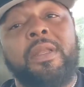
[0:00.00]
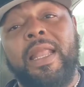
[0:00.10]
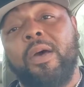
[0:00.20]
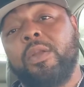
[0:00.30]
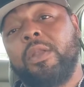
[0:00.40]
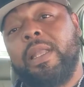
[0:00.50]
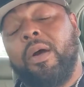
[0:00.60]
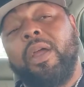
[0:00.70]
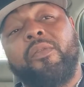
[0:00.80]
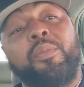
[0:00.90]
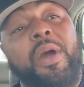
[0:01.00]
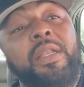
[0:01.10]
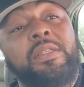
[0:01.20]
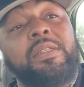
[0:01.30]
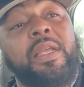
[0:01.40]
Now
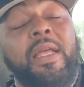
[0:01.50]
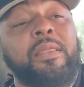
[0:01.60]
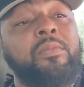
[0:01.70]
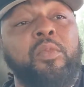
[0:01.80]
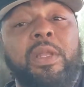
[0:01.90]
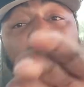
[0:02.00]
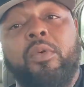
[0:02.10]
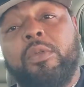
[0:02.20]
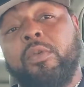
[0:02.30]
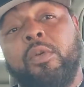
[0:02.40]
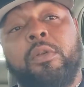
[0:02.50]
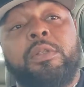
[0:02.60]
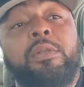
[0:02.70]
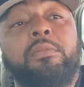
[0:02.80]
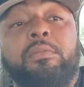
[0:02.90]
everybody just got, they want the
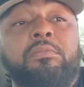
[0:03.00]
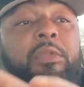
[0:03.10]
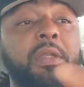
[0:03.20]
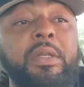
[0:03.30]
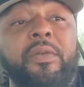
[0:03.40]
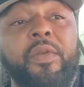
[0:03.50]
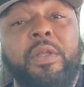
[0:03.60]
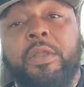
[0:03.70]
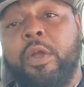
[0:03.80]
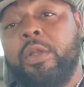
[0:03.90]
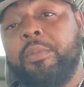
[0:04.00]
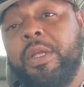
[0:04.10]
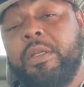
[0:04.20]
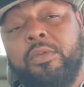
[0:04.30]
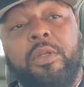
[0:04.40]
orders delivered in 30
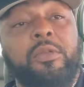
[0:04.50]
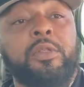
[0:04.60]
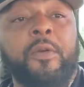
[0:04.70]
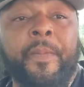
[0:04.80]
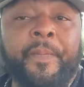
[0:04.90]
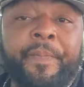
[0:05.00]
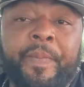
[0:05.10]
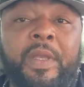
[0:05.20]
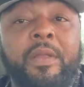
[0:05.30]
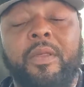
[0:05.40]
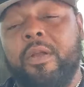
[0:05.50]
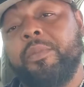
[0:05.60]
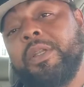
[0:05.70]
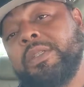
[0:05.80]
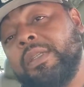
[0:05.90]
minutes, you know, so 30
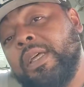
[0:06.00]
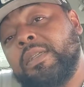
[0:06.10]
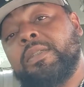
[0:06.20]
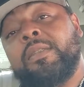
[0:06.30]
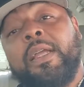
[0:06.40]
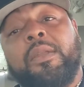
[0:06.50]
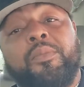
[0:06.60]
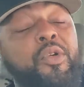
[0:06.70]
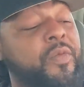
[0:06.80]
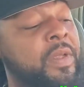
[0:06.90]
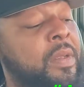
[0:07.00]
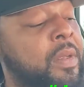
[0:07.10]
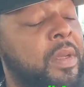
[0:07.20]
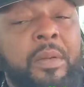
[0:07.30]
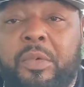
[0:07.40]
minutes or less, like the movie.
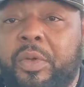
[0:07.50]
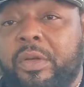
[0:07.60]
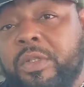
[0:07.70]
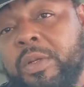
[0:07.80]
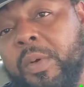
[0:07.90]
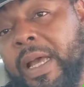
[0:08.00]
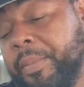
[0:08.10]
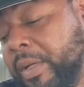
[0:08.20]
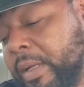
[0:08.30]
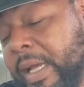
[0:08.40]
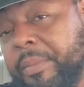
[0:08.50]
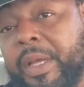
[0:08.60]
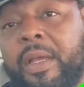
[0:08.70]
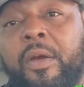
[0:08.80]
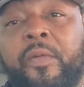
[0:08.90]
We're going to see what happened tonight,
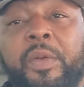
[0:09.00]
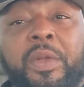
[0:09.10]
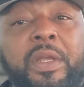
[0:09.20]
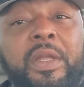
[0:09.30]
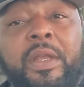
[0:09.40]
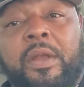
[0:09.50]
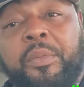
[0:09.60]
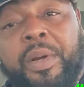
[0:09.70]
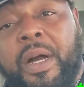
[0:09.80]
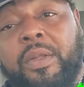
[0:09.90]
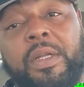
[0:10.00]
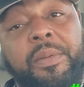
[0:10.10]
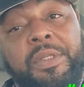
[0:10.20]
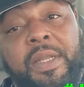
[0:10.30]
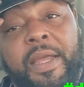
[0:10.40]
man. Hopefully we can get in here and pile it
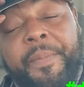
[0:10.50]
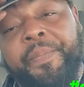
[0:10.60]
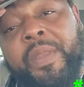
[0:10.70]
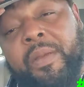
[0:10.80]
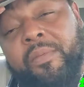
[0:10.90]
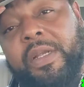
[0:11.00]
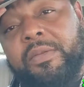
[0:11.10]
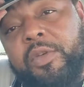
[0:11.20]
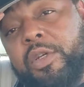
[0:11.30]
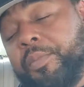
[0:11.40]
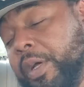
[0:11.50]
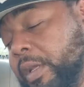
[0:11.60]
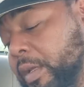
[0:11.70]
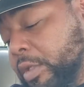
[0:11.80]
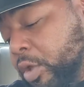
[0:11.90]
up tonight, make some good
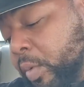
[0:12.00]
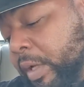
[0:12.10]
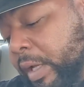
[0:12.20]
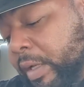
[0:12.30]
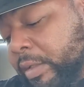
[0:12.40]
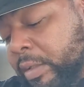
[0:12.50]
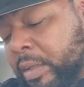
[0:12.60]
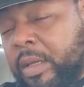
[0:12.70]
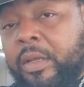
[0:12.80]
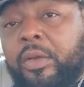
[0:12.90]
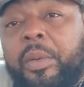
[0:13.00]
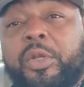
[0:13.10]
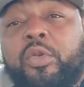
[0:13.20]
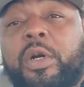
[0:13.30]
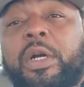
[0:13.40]
money in these 3 days. And I'm
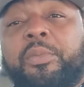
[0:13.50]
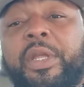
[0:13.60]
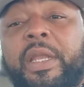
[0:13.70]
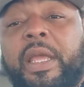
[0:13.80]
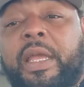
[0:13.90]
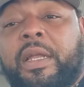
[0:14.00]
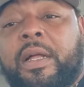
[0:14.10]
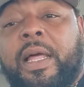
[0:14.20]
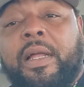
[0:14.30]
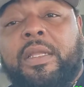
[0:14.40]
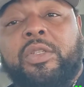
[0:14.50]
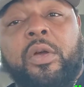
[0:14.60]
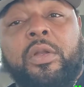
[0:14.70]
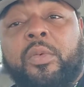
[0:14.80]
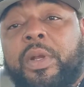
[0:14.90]
going to do an update at 8 o'clock, let
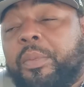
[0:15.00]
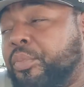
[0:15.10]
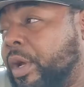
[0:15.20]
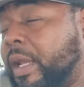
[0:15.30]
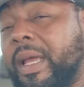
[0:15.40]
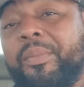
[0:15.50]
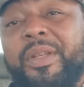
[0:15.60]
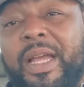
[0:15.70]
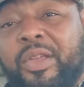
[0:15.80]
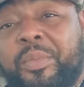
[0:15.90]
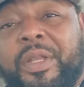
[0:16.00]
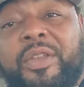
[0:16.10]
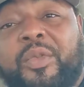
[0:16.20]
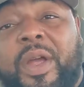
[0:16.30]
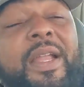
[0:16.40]
y'all know where that bread at. But
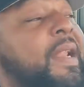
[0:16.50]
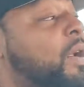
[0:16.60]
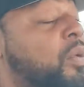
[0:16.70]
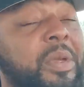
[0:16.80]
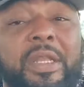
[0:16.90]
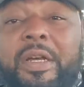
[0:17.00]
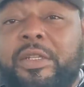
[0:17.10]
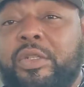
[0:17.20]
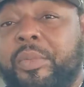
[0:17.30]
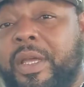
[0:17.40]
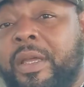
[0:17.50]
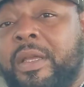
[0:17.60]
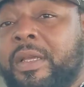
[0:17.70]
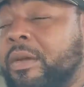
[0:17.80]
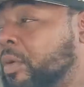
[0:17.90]
document the grind, document the hustle, man. We're
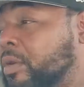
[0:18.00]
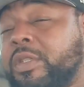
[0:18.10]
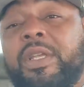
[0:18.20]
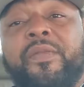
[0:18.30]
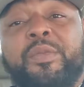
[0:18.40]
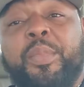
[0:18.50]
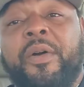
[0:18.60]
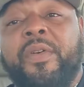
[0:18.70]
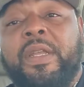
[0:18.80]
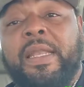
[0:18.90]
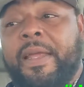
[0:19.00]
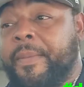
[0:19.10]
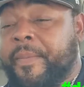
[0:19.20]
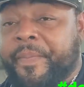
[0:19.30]
going to see if it's puffing tonight.